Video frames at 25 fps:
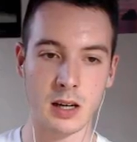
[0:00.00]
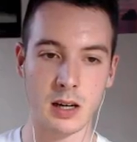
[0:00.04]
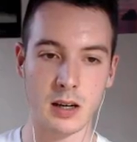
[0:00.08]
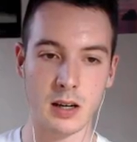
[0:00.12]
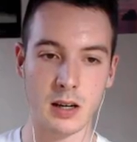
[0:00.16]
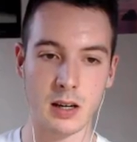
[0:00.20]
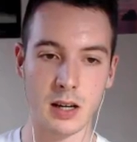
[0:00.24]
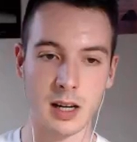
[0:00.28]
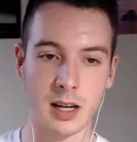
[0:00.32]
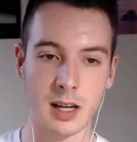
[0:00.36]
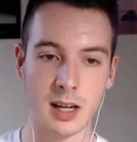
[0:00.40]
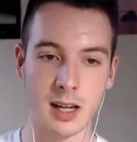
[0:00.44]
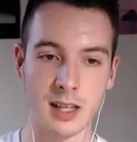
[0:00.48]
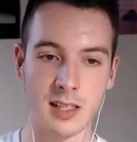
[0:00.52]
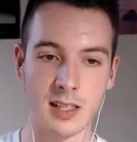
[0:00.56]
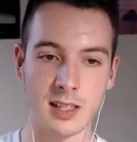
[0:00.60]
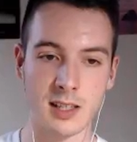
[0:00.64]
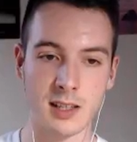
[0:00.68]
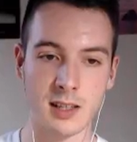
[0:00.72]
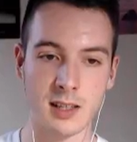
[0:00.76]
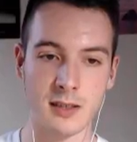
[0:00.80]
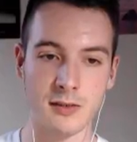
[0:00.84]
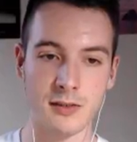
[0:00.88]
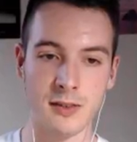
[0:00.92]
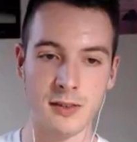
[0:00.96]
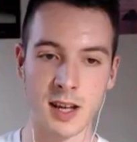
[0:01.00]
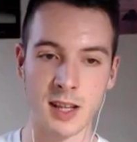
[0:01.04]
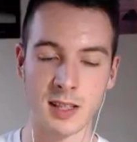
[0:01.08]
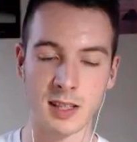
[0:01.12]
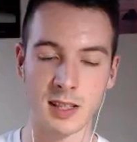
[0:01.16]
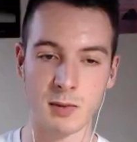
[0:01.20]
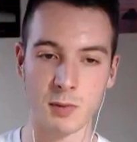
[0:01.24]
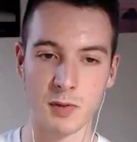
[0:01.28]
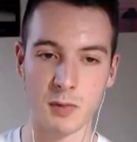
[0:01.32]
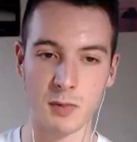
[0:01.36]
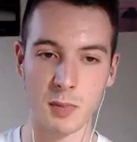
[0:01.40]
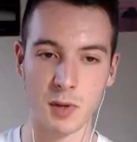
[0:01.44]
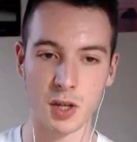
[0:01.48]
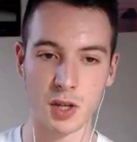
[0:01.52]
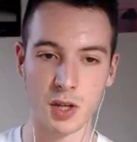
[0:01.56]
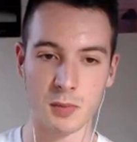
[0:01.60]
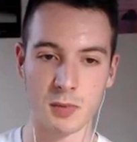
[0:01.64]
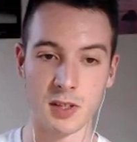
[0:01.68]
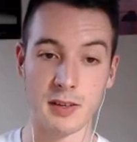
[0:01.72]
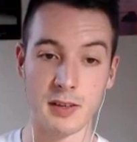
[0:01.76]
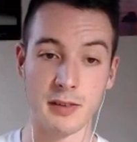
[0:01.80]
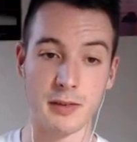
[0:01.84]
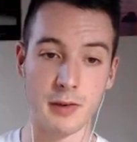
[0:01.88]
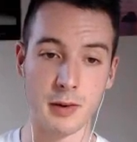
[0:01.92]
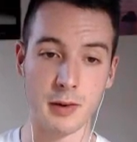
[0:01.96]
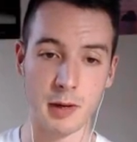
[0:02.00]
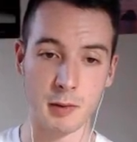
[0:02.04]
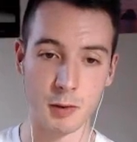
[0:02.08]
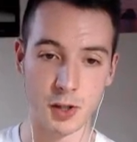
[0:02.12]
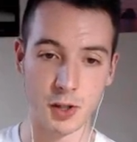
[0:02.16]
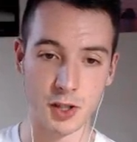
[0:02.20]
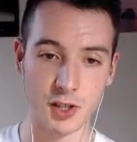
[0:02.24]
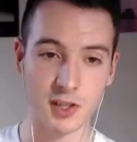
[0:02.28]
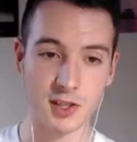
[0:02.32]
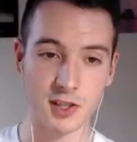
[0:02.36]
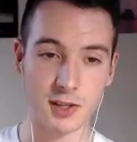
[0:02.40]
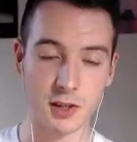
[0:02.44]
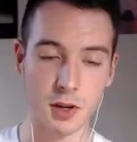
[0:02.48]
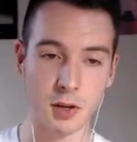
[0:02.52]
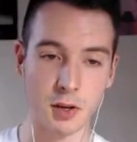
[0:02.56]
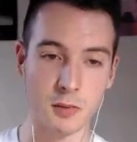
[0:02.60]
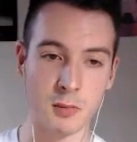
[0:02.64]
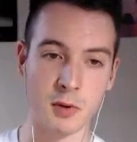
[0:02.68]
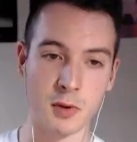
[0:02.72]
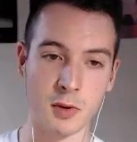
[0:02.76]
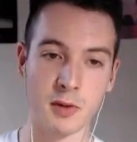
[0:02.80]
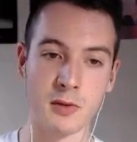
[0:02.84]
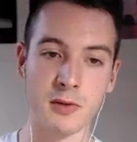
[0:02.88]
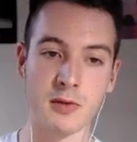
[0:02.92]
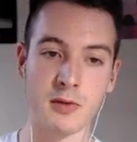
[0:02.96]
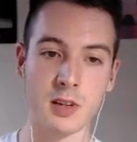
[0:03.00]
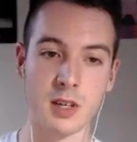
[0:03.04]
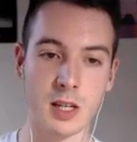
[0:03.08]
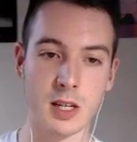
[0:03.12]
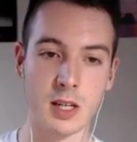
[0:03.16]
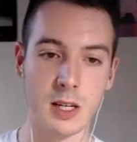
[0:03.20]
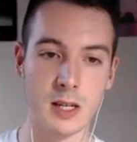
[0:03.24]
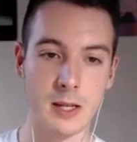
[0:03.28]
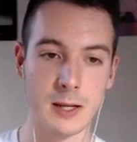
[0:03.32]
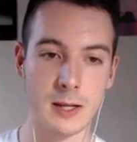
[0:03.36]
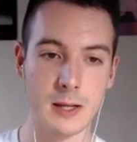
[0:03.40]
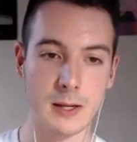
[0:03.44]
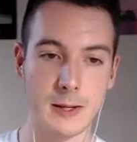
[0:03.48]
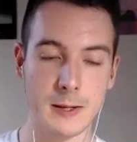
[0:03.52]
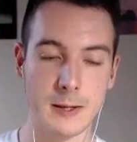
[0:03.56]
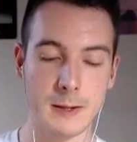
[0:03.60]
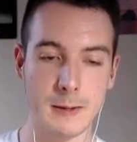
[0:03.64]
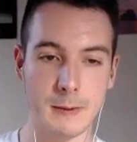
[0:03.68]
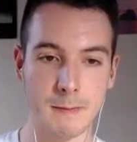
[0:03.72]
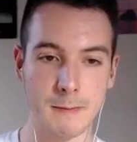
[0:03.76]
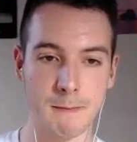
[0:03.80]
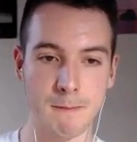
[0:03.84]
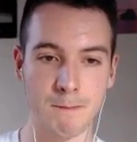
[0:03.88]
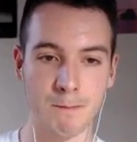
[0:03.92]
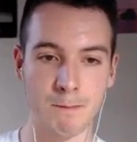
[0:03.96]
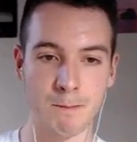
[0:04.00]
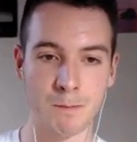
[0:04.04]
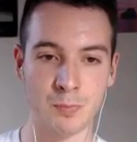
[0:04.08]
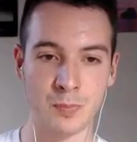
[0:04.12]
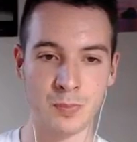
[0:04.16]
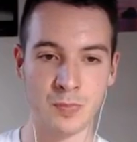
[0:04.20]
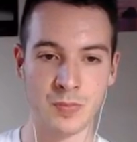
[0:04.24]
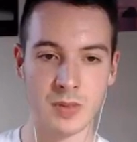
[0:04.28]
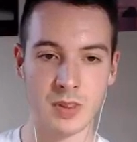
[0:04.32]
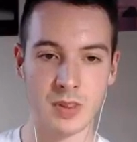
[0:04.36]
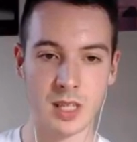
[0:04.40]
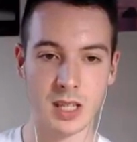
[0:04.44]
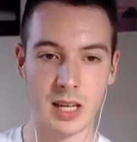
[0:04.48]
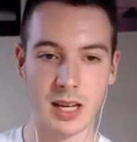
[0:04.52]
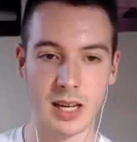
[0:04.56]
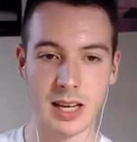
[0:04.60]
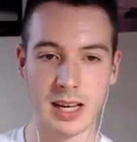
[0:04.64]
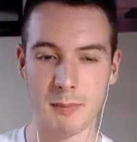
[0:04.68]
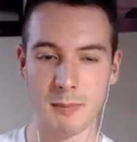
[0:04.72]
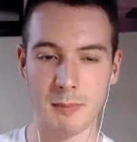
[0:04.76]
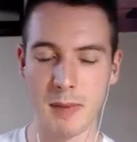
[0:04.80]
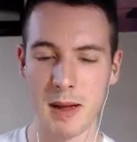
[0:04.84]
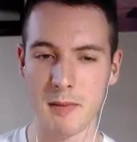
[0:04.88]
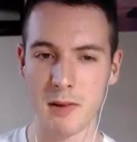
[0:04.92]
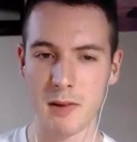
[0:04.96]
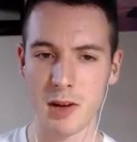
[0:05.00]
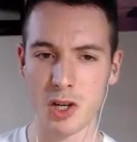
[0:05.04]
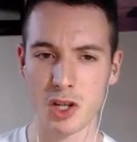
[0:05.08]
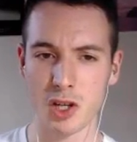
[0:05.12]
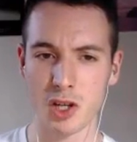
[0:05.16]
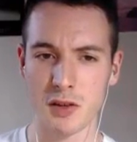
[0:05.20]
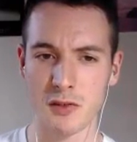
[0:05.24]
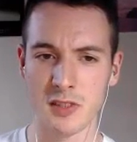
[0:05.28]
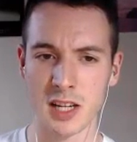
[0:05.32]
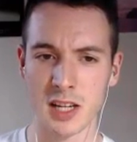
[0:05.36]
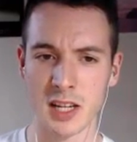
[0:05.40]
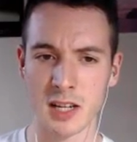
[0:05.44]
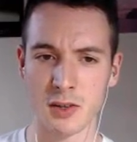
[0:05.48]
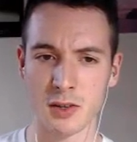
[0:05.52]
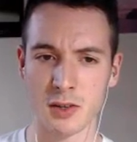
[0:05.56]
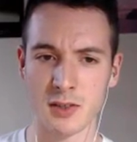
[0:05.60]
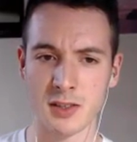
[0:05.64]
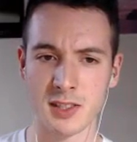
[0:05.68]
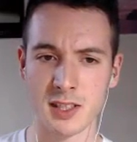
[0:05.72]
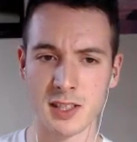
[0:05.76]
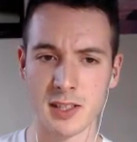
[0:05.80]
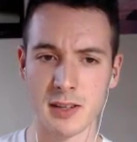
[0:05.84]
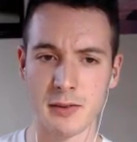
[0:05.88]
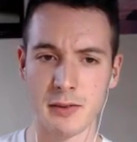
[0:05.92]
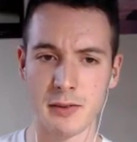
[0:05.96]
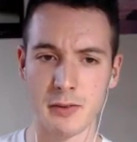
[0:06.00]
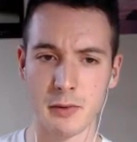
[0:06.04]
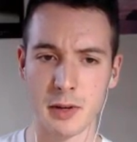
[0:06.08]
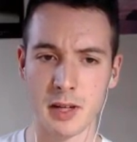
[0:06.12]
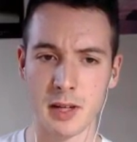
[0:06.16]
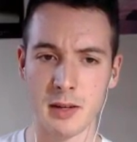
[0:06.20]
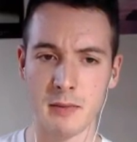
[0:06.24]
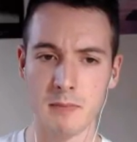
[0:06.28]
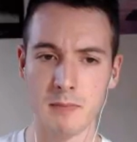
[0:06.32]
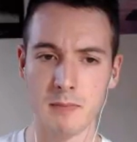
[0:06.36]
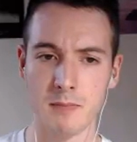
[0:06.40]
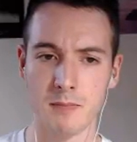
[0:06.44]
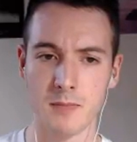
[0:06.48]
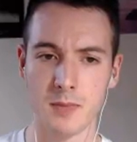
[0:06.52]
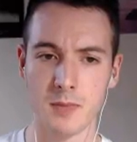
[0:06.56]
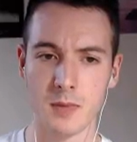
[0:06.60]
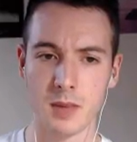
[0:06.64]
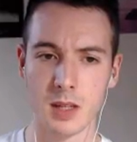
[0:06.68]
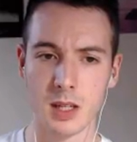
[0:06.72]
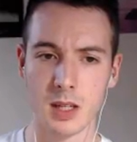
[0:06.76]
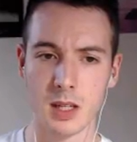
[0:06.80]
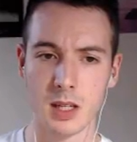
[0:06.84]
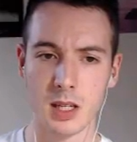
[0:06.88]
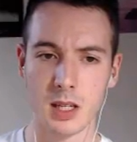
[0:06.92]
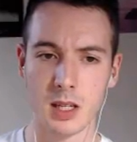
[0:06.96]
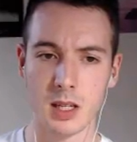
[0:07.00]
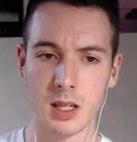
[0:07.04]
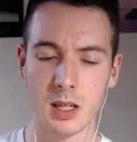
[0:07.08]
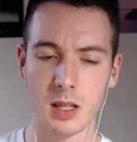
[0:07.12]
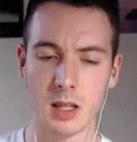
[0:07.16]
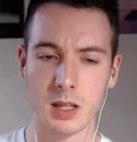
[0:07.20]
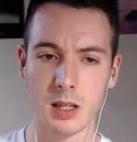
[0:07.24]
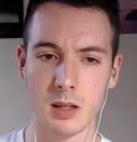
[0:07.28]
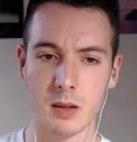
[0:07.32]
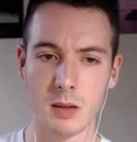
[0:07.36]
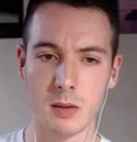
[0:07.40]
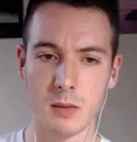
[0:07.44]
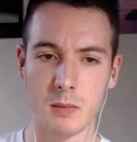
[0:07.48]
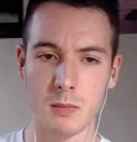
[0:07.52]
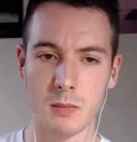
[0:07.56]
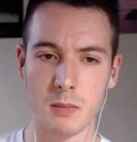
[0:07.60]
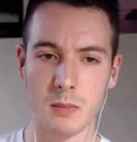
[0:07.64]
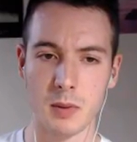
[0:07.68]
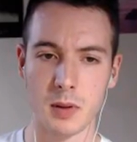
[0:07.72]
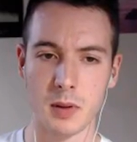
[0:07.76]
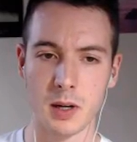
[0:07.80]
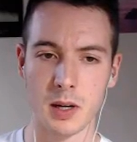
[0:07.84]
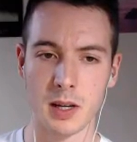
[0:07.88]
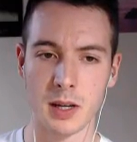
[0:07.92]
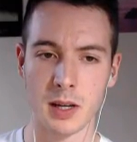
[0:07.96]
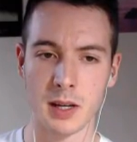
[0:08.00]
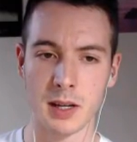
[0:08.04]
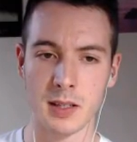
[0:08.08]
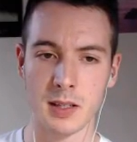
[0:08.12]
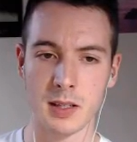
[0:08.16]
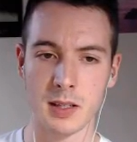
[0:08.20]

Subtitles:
Unless he defends with Bishop D3, which is a good move. Maybe I should have taken on C3, but